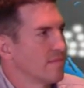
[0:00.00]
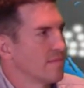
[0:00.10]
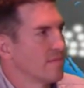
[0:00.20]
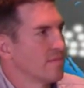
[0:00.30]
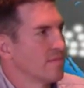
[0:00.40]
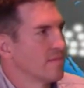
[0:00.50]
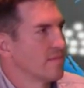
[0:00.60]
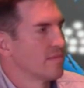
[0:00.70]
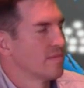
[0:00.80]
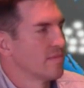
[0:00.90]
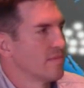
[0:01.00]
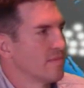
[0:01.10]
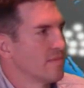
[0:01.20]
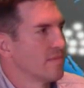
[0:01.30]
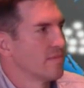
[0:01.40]

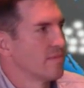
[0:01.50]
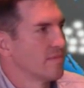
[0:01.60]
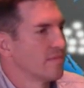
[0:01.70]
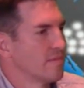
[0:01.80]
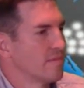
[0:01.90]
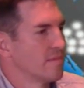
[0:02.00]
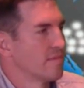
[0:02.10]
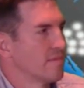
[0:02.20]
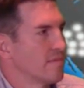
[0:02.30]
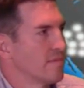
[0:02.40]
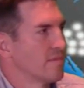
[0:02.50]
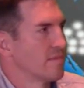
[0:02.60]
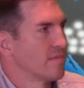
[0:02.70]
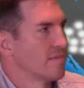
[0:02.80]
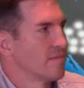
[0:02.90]

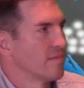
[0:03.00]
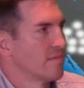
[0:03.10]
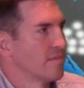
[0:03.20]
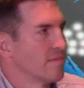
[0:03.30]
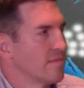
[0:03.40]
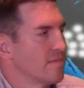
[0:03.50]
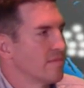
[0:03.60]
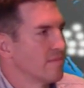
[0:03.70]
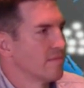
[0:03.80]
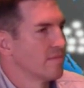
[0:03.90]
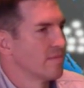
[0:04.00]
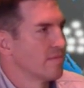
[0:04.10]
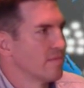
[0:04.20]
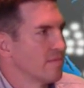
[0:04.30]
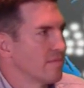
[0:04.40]

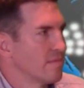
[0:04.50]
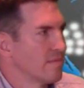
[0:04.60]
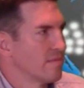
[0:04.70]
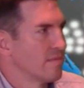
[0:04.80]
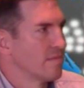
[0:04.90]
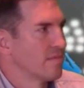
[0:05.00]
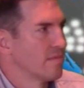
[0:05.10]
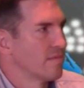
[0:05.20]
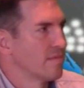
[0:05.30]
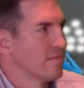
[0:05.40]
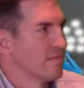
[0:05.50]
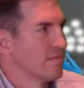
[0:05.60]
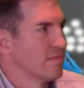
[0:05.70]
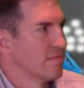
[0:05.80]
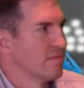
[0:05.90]

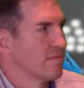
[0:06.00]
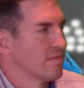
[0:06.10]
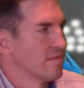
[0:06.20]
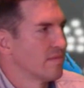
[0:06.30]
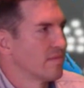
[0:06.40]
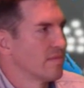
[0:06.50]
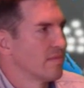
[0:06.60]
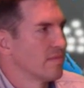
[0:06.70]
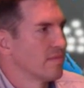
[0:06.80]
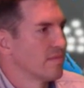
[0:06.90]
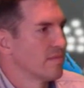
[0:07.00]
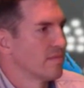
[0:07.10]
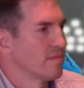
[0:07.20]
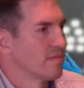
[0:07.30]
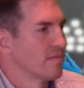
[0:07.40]

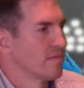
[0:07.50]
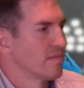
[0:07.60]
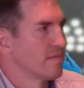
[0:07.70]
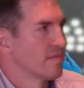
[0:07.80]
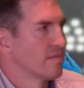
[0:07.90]
(not speaking)